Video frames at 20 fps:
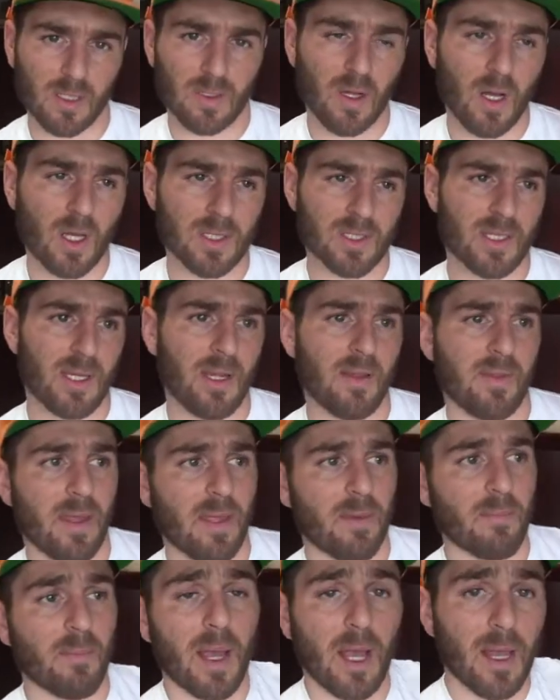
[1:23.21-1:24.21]
closet and
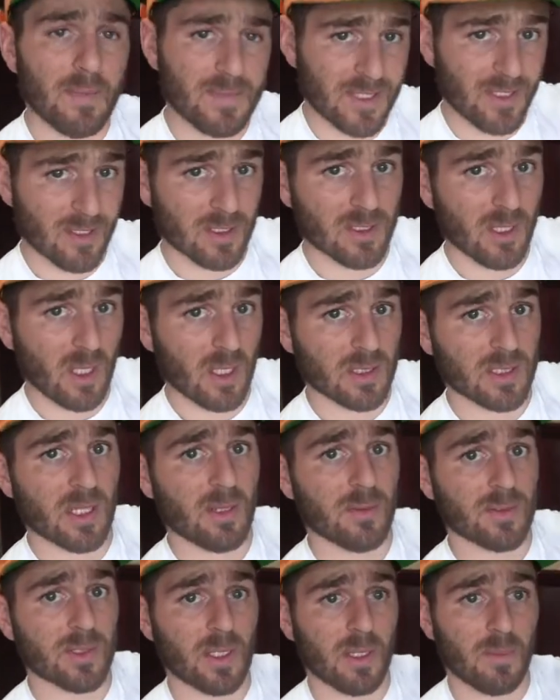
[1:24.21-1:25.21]
then my upstairs closet
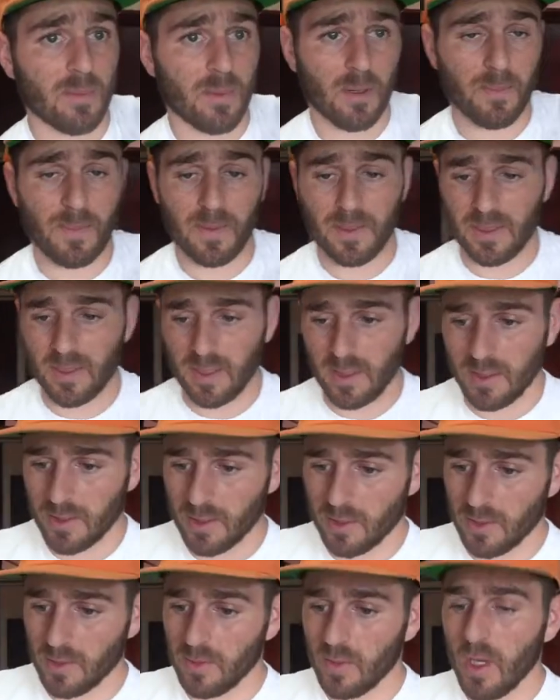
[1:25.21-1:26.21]
I was going to purpose
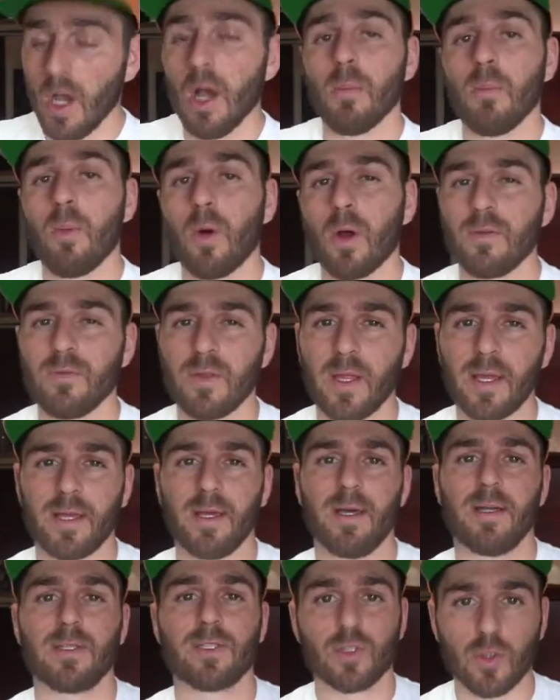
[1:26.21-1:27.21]
into more of like
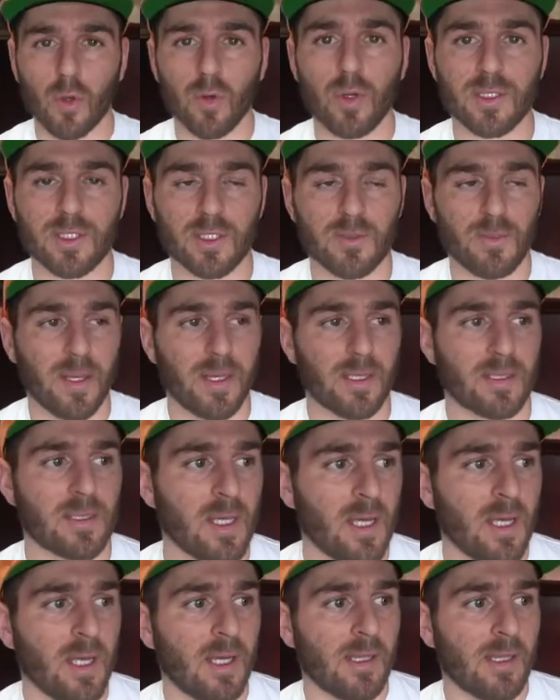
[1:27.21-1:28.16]
a storage space.